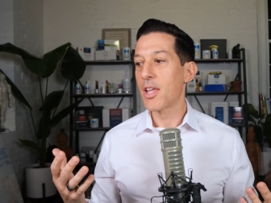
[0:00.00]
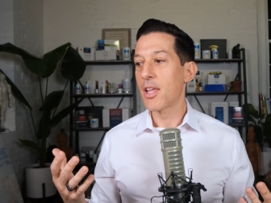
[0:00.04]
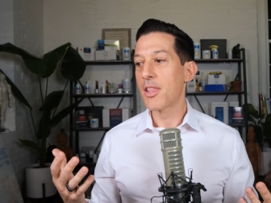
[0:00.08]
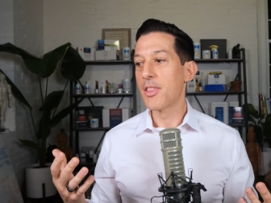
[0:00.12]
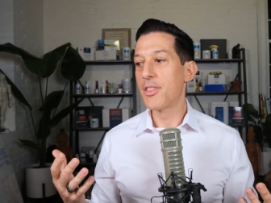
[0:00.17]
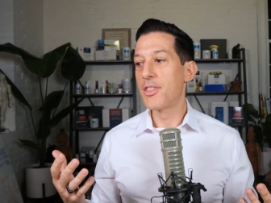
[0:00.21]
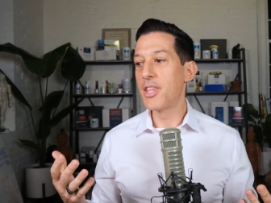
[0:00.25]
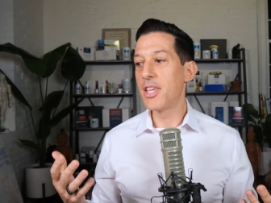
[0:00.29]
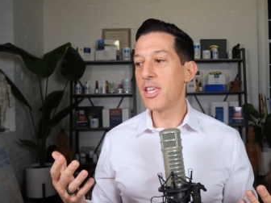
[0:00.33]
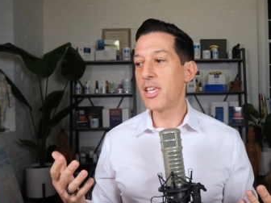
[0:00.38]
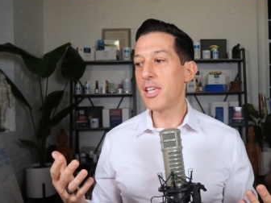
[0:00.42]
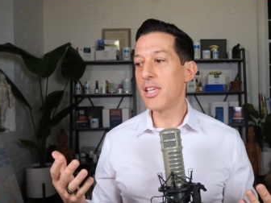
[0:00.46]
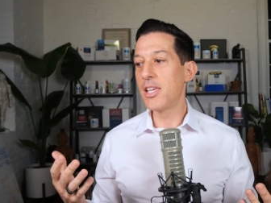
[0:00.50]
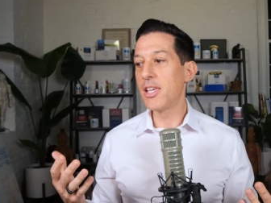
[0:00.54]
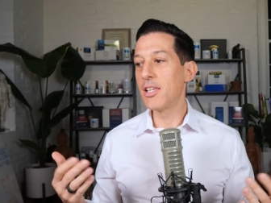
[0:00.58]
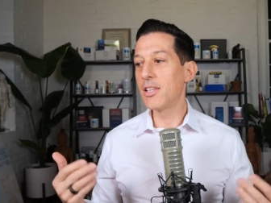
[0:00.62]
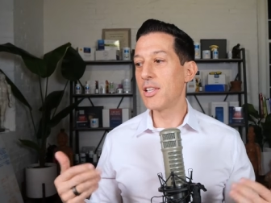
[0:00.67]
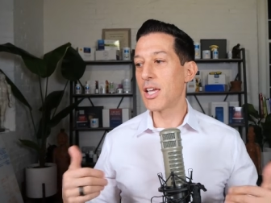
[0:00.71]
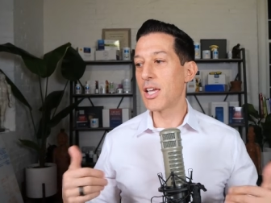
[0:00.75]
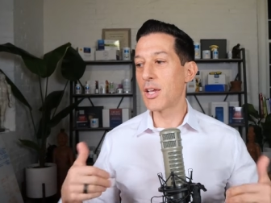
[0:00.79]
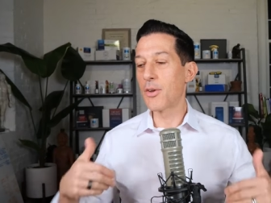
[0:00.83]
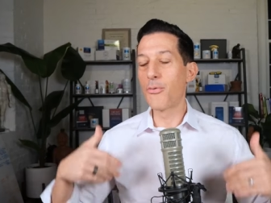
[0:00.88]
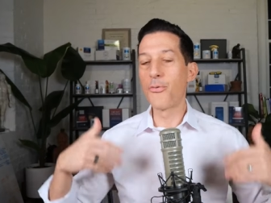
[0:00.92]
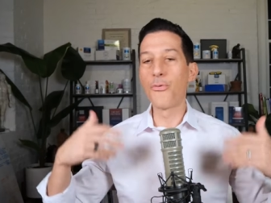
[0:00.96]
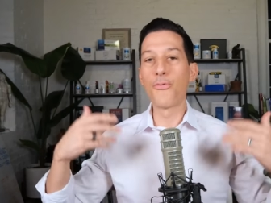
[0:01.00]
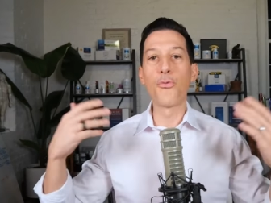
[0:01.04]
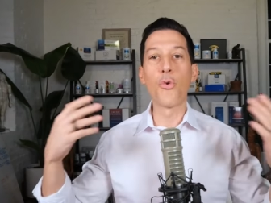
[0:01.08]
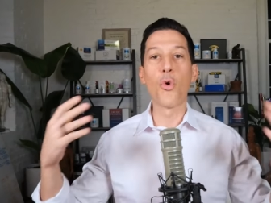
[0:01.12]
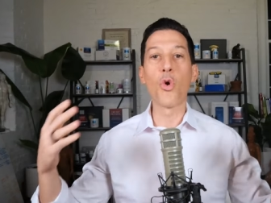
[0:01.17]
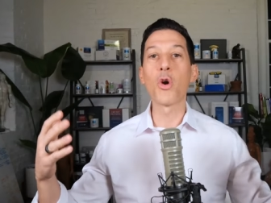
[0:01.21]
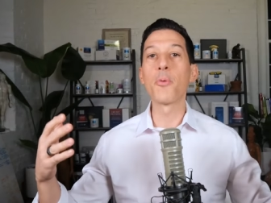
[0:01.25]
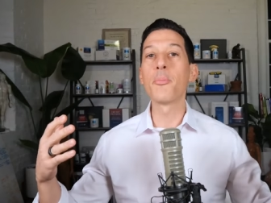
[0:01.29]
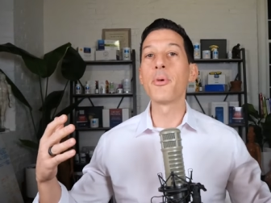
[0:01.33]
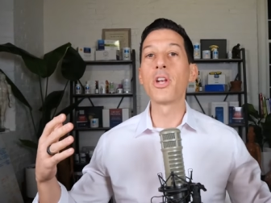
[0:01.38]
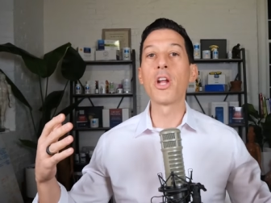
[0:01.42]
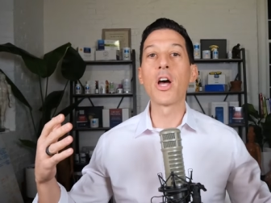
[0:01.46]
the
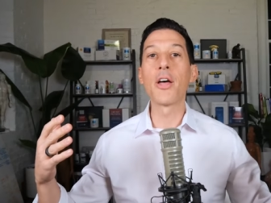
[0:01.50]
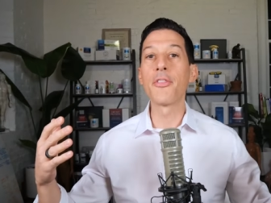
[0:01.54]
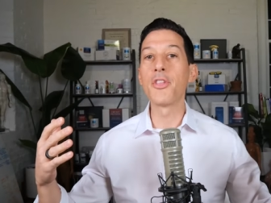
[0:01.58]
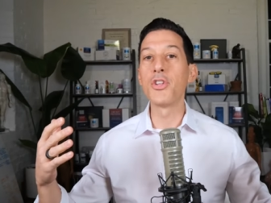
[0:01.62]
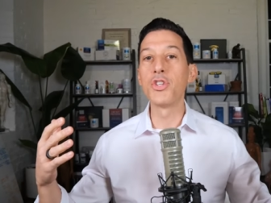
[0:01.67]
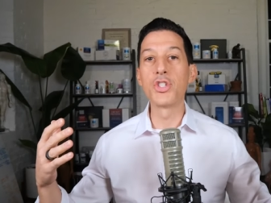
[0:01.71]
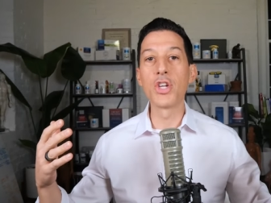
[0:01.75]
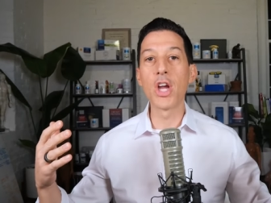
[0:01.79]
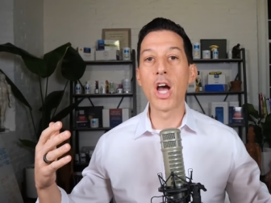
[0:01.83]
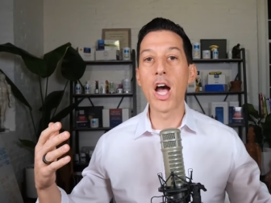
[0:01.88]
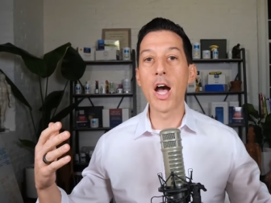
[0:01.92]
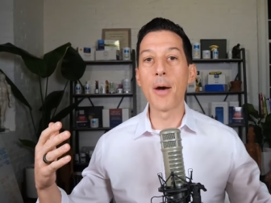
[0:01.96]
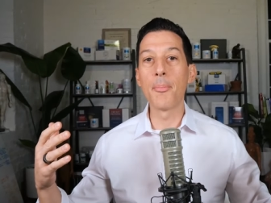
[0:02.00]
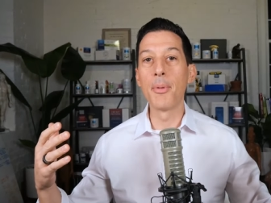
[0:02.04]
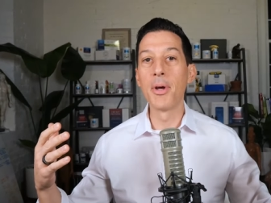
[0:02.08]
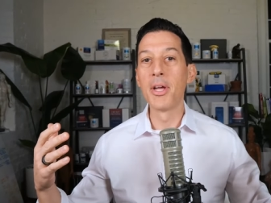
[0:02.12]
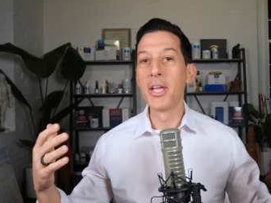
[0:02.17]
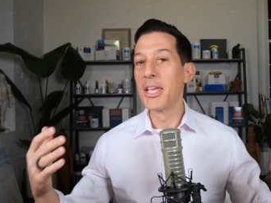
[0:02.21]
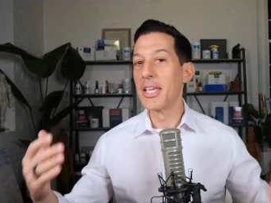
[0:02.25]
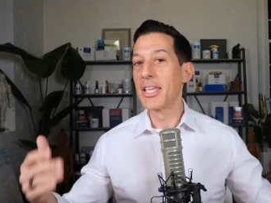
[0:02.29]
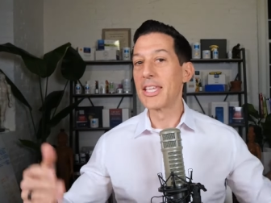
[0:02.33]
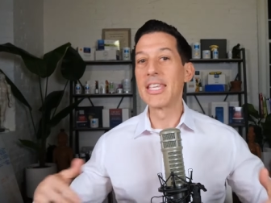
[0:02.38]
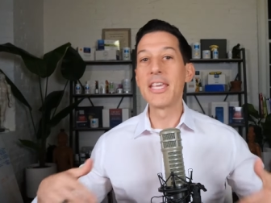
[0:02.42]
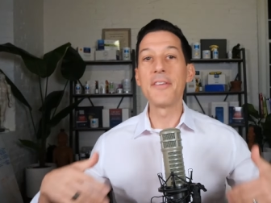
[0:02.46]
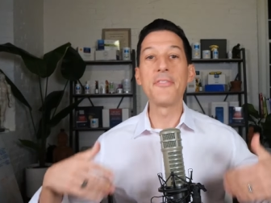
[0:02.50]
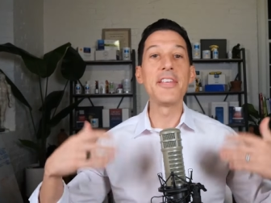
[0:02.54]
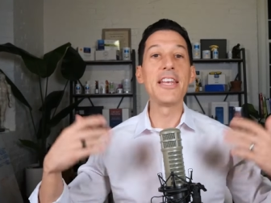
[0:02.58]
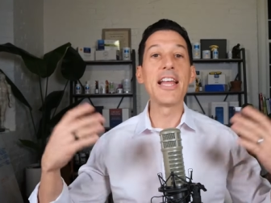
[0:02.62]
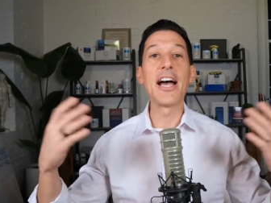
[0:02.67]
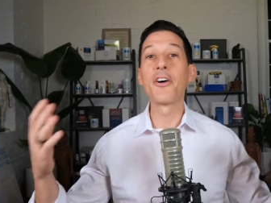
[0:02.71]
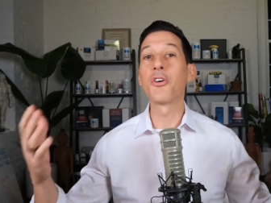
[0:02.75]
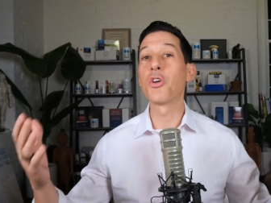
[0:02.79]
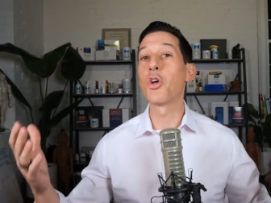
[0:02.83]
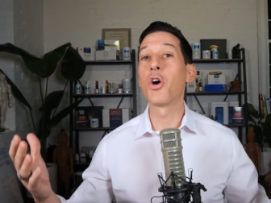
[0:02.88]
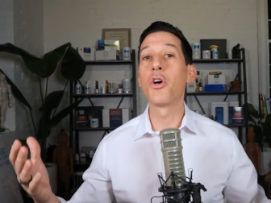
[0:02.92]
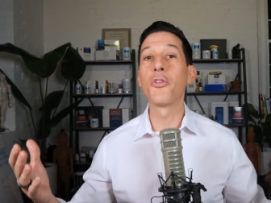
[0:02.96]
foreman on the job giving
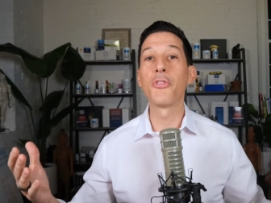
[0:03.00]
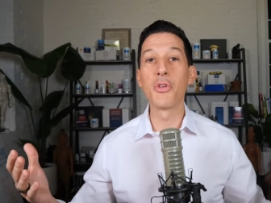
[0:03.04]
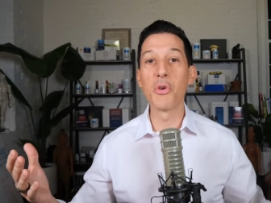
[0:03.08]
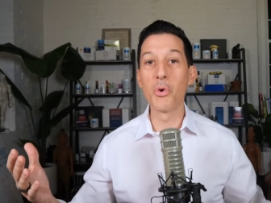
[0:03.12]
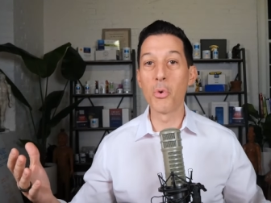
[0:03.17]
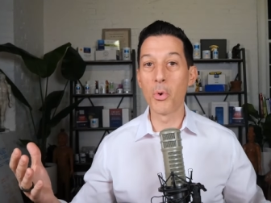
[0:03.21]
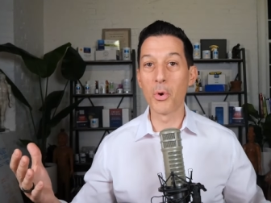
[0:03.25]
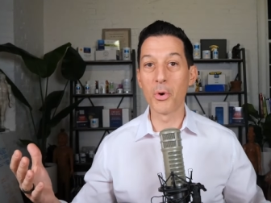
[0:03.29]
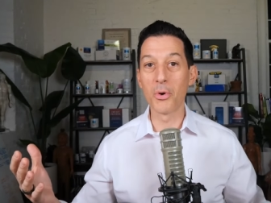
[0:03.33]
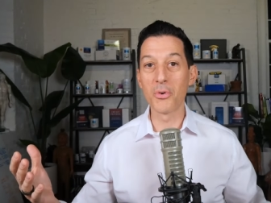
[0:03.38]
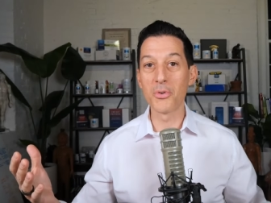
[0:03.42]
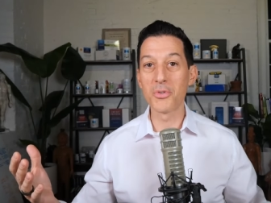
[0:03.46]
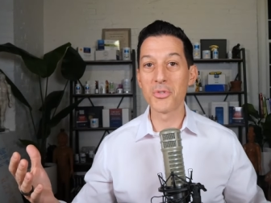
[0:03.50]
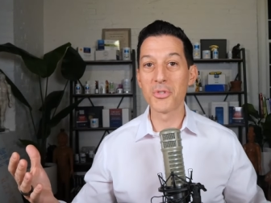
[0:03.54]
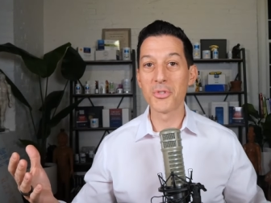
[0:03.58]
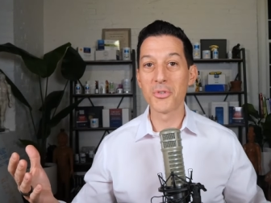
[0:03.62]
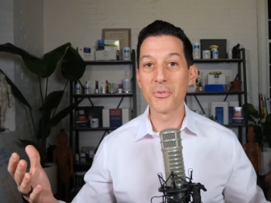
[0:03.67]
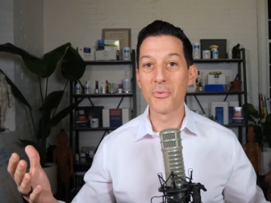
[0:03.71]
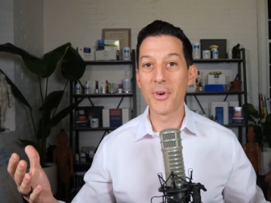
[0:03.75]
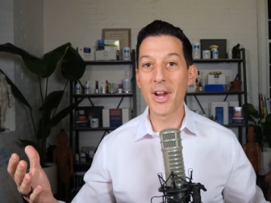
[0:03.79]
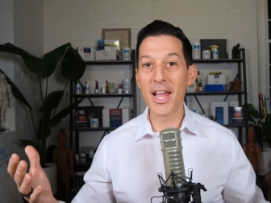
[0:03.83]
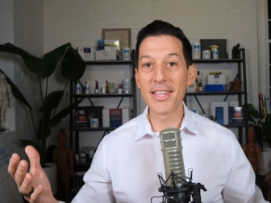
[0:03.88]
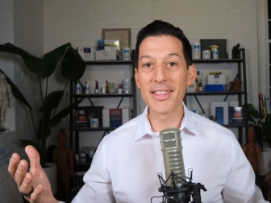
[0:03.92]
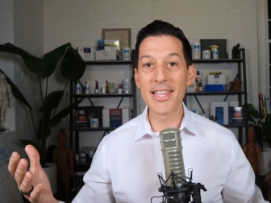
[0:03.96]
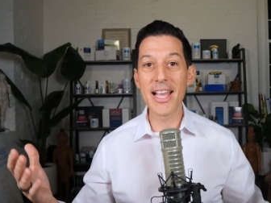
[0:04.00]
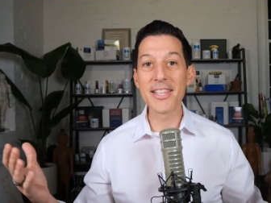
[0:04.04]
out all the orders, right?